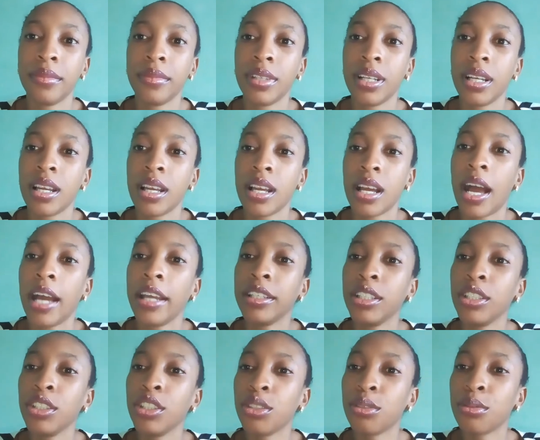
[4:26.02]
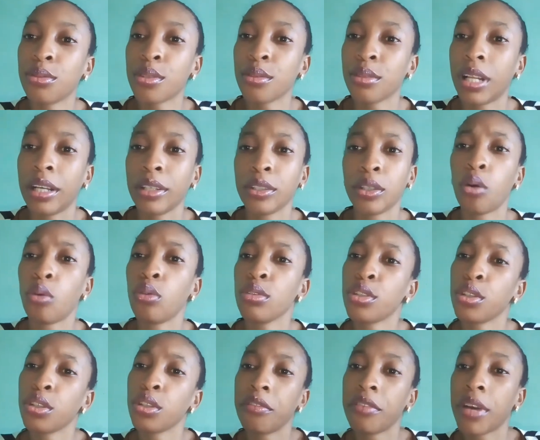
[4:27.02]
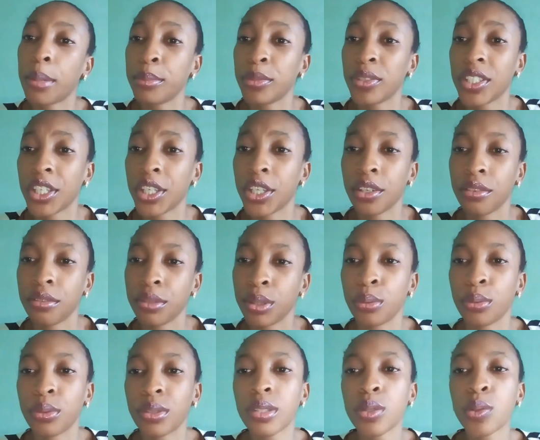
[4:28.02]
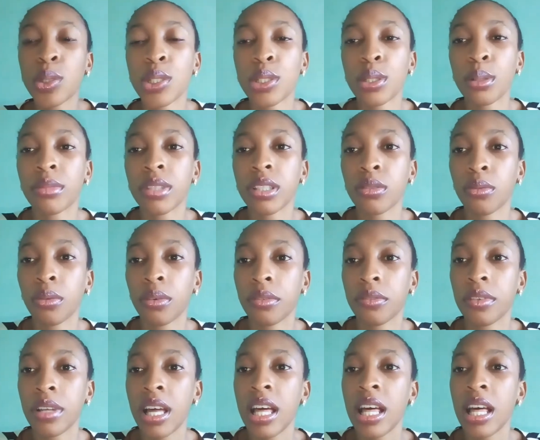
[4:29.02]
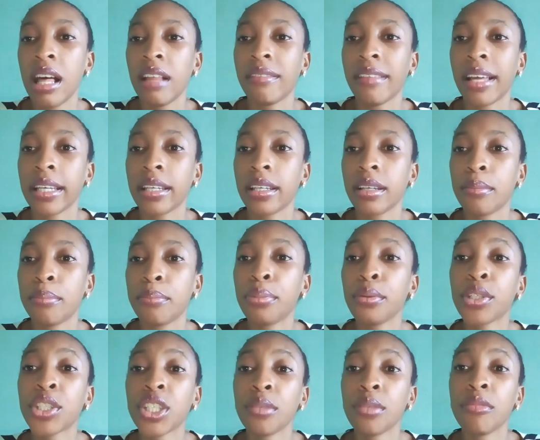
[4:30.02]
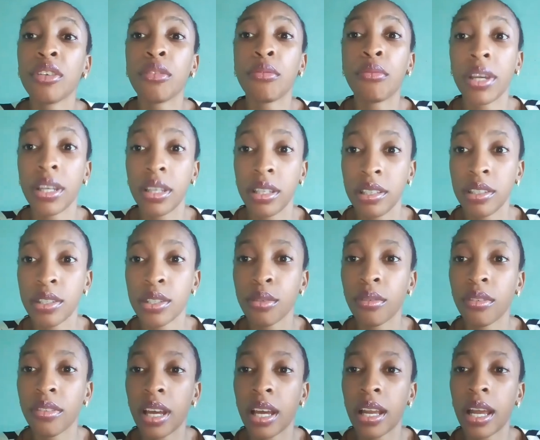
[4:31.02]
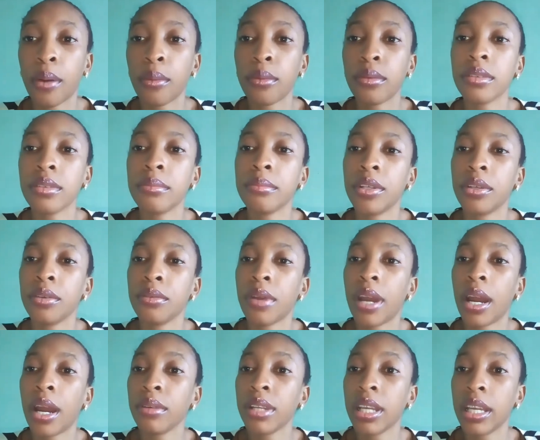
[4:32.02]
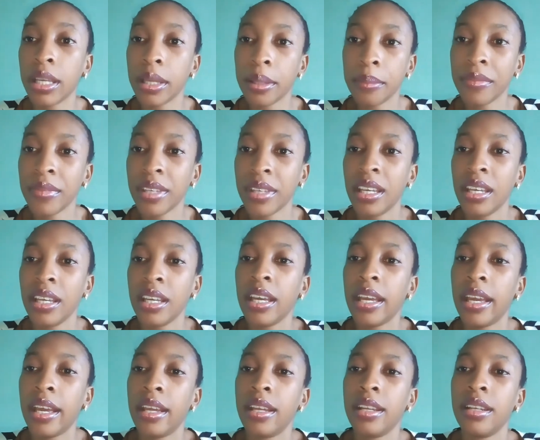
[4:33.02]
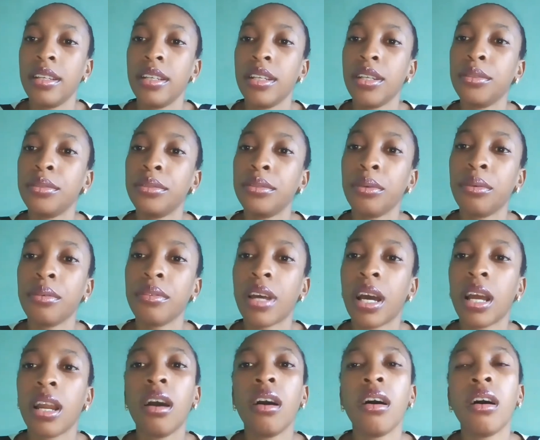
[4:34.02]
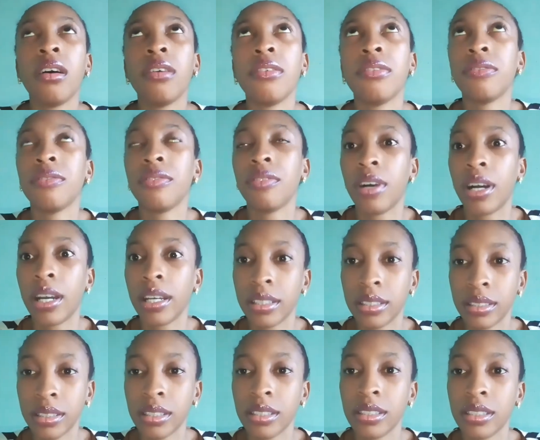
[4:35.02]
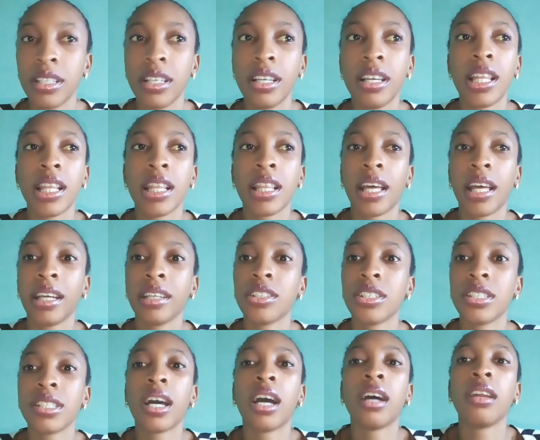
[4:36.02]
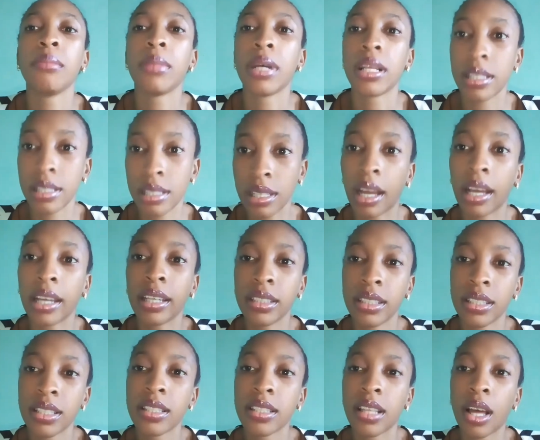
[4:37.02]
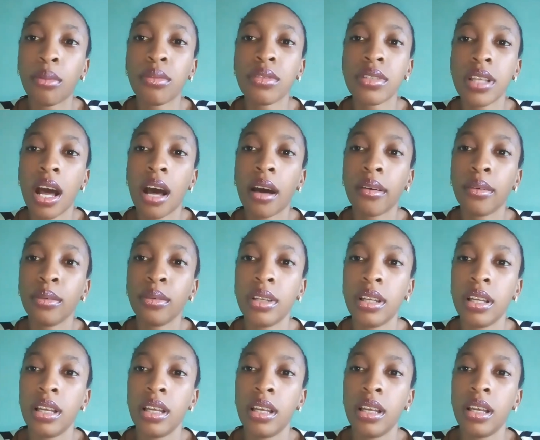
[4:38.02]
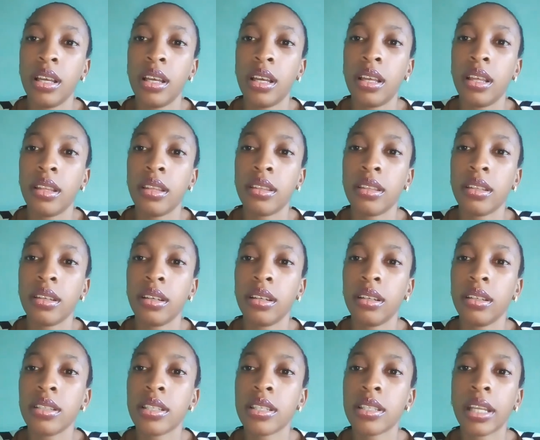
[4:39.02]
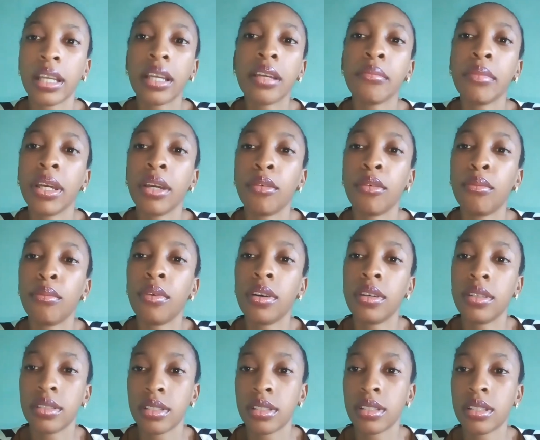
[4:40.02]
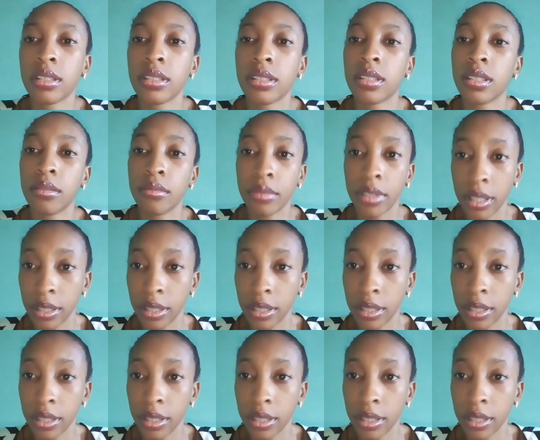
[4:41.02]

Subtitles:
I need you to like go so your family take care of you. This was something of like pushing me away so that I wouldn't be around him, and he'll know that, oh, finally, like she's out of my sight. That was how the statement was to me.